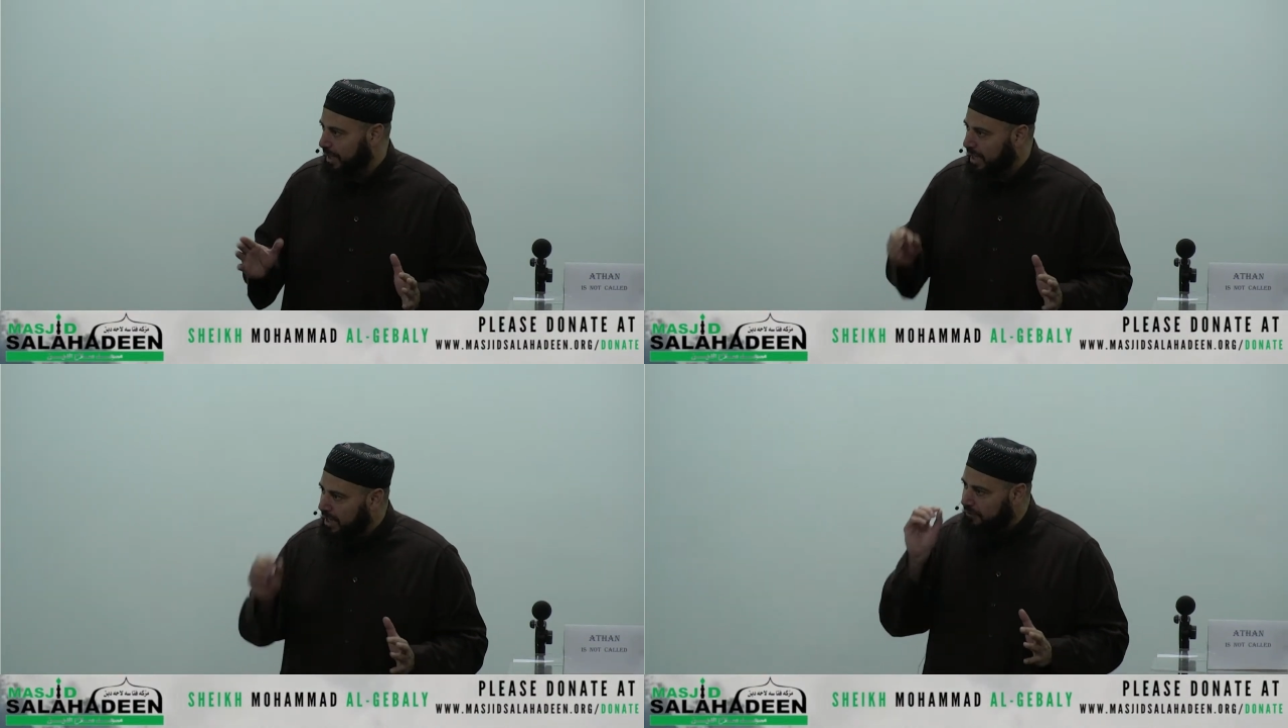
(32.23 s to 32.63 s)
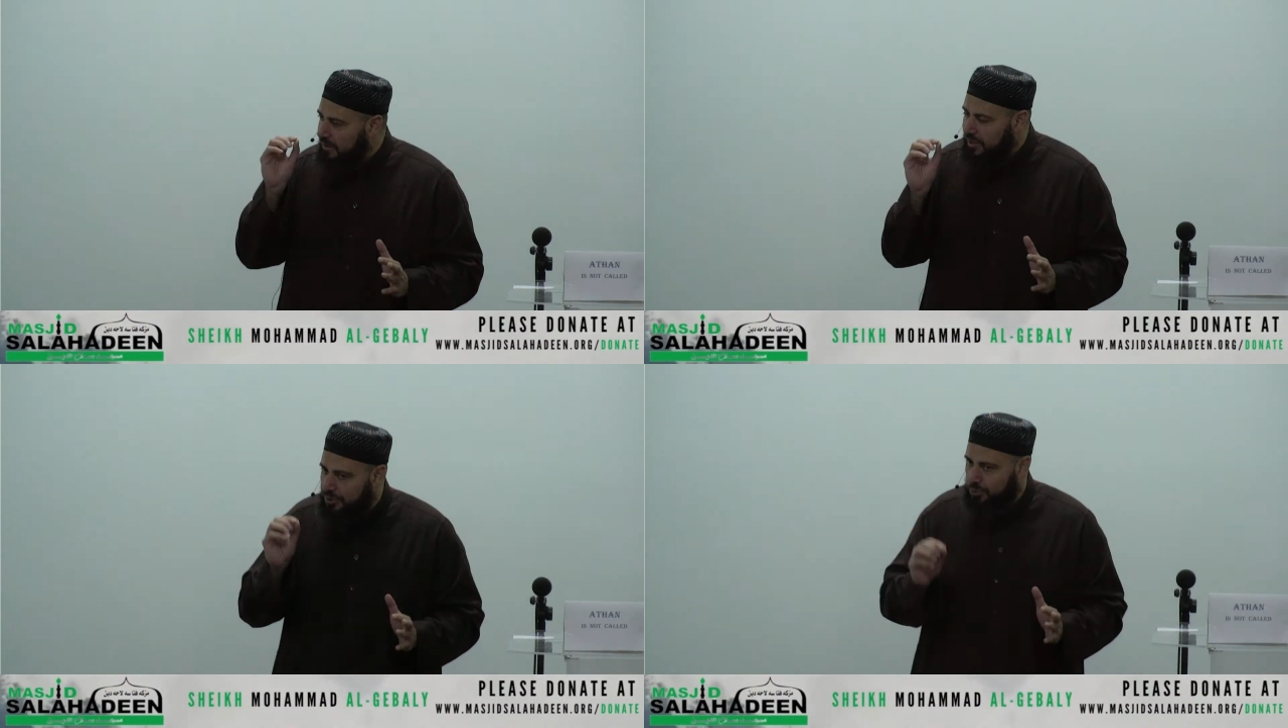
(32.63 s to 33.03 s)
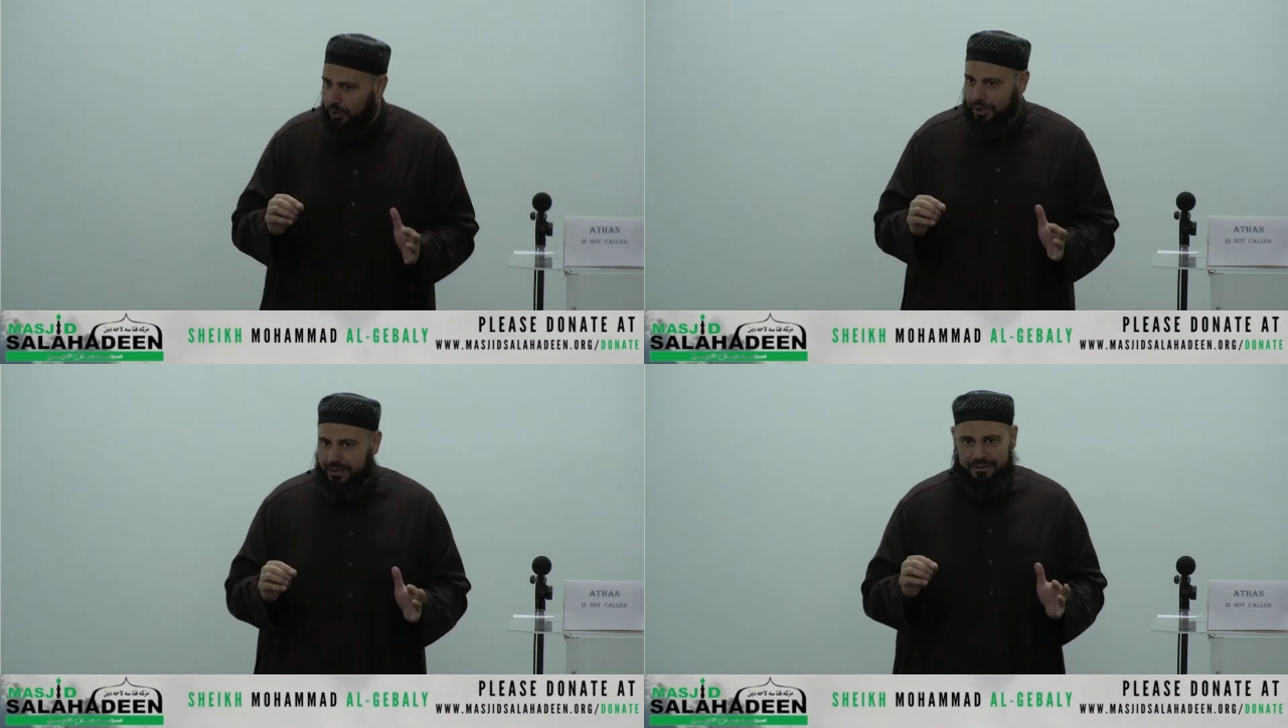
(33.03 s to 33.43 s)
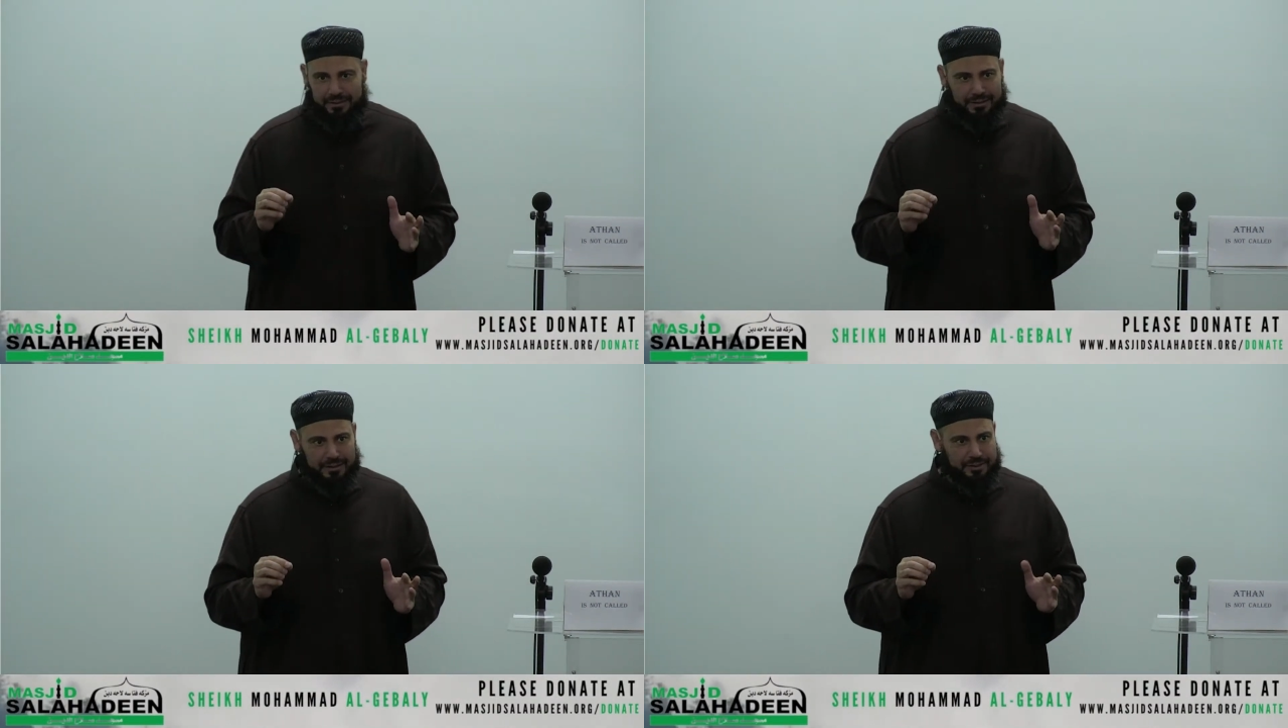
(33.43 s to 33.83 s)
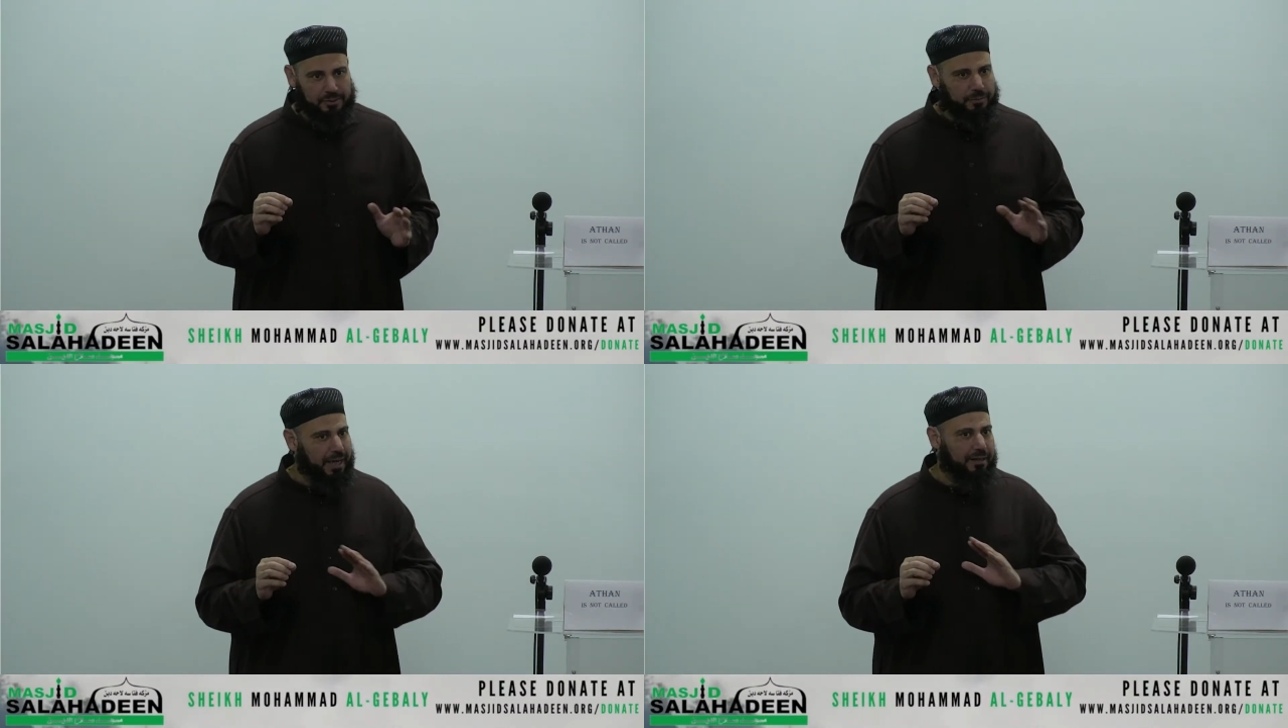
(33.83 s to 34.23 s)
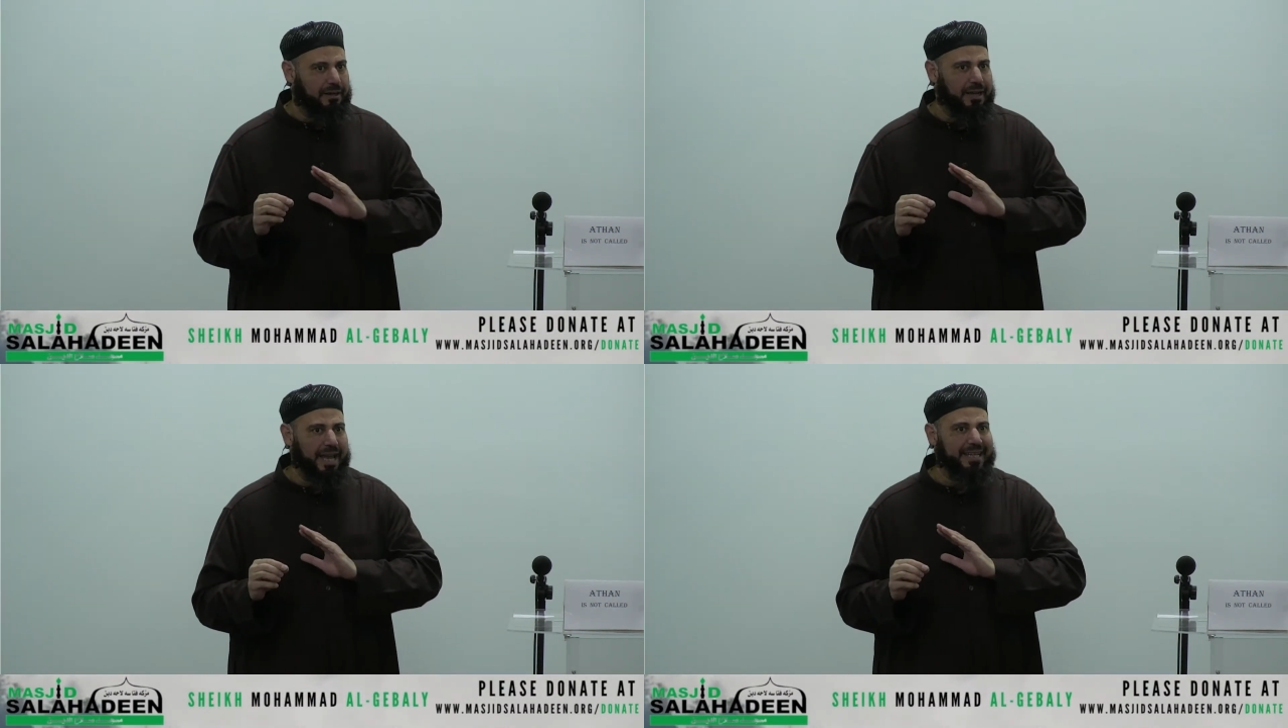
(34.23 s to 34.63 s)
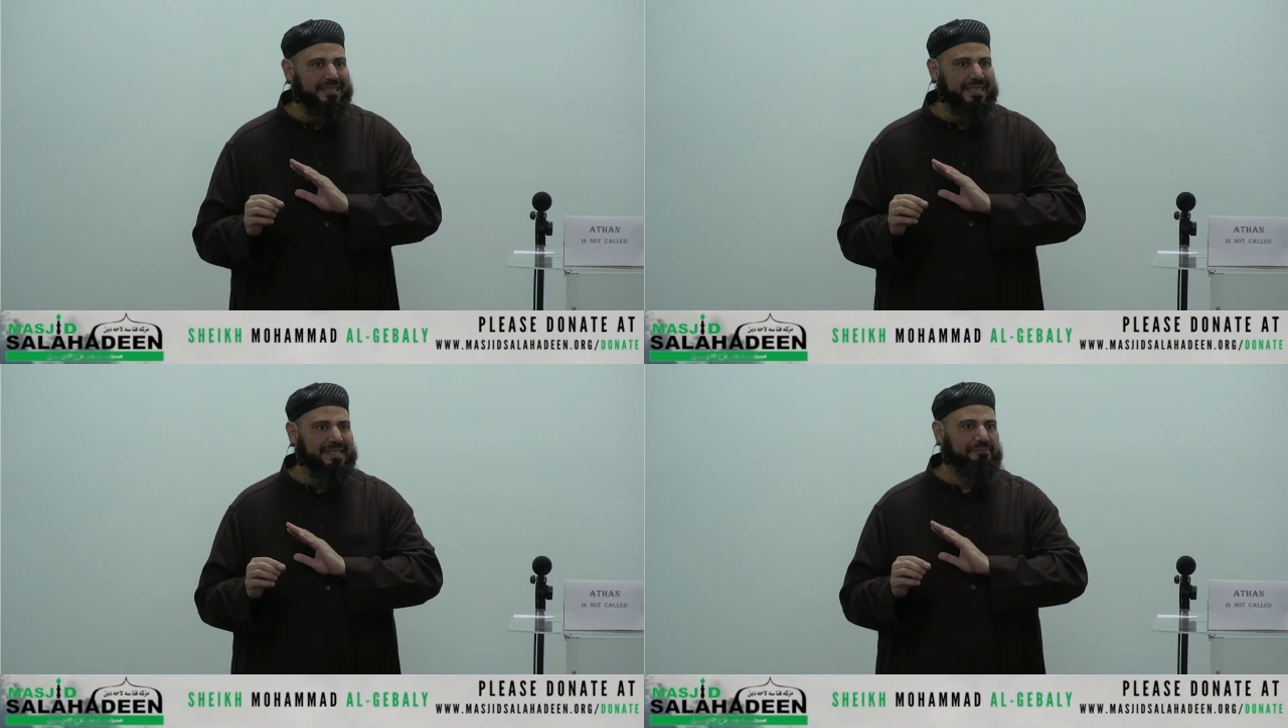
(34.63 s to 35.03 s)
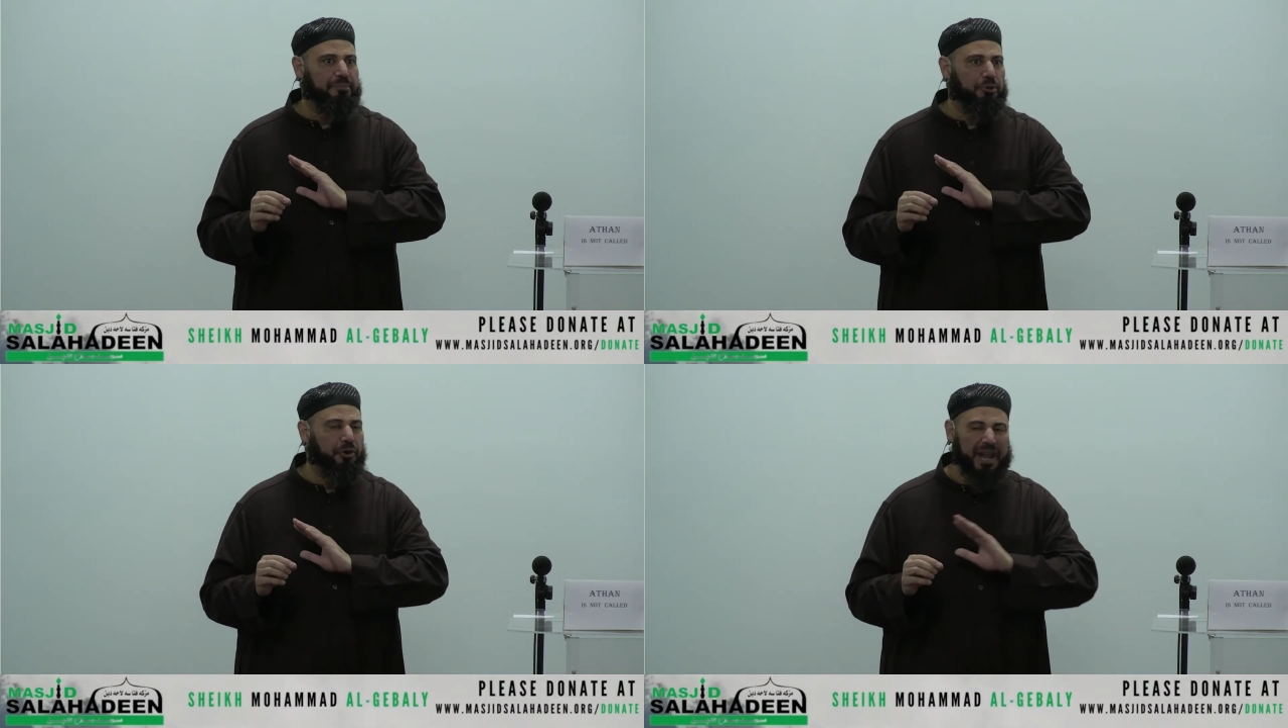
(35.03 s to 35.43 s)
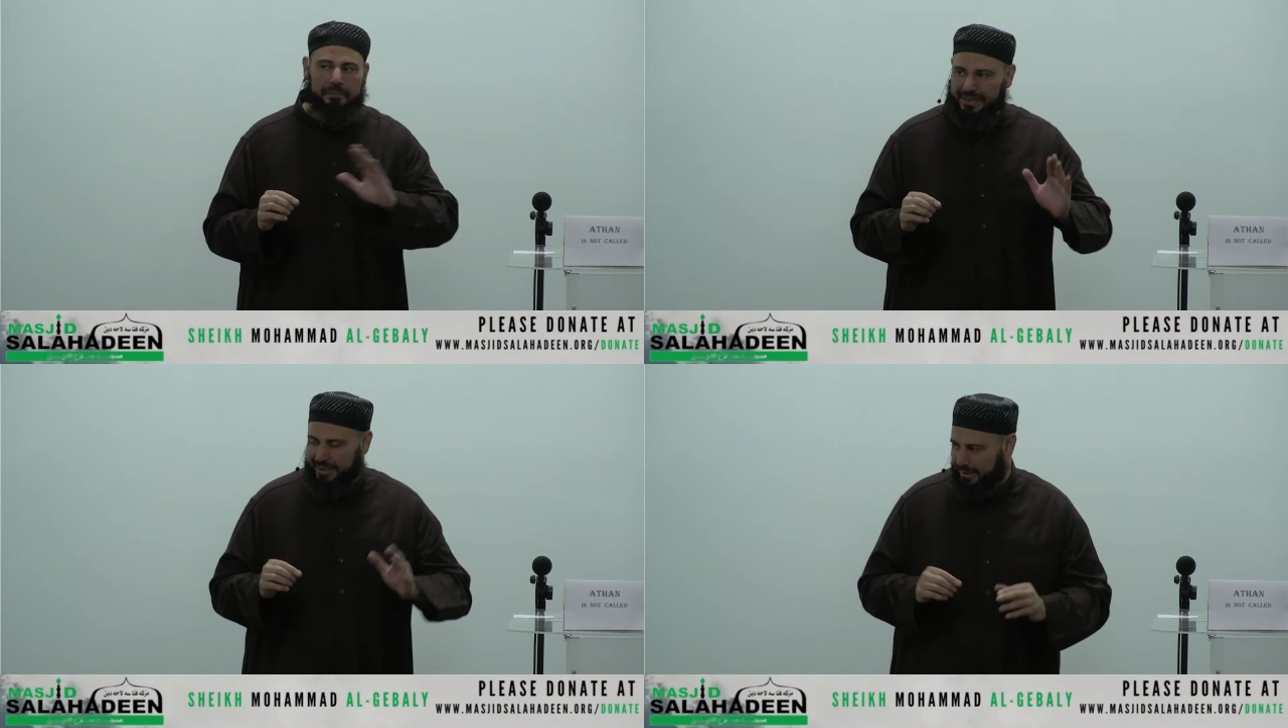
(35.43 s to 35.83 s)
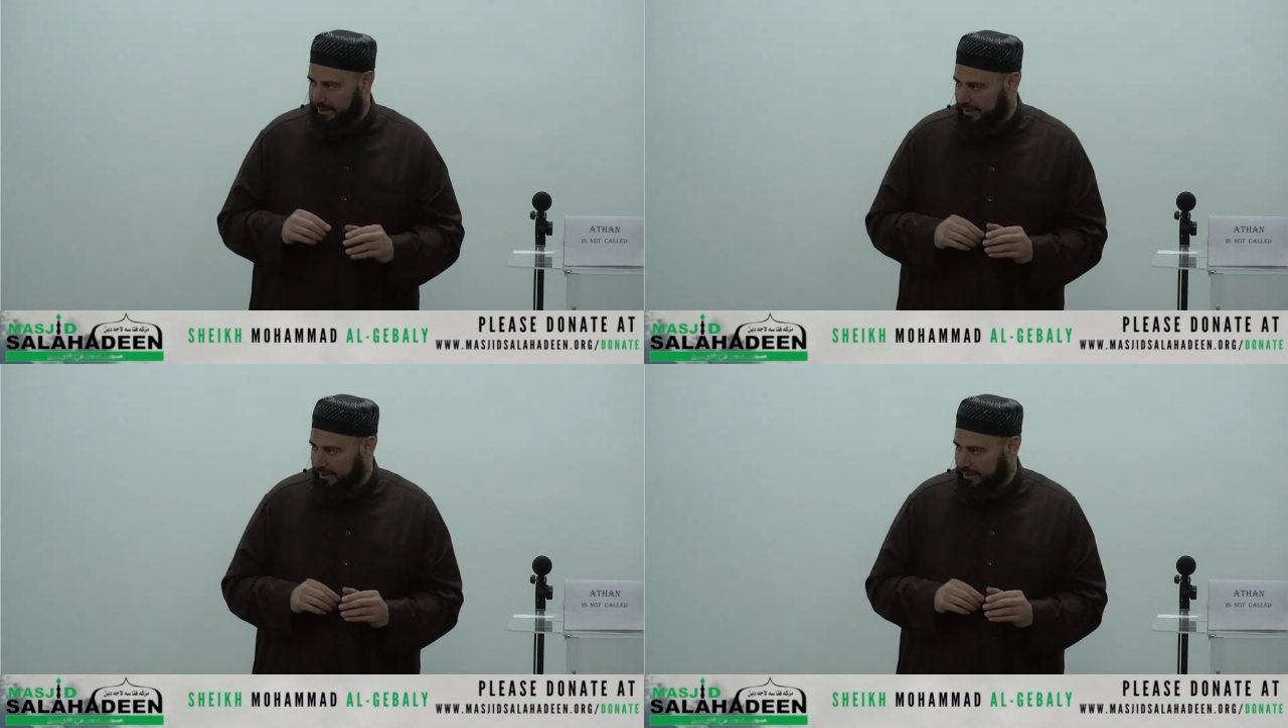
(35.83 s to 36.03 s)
Even this word, subhanallah, it is prohibited.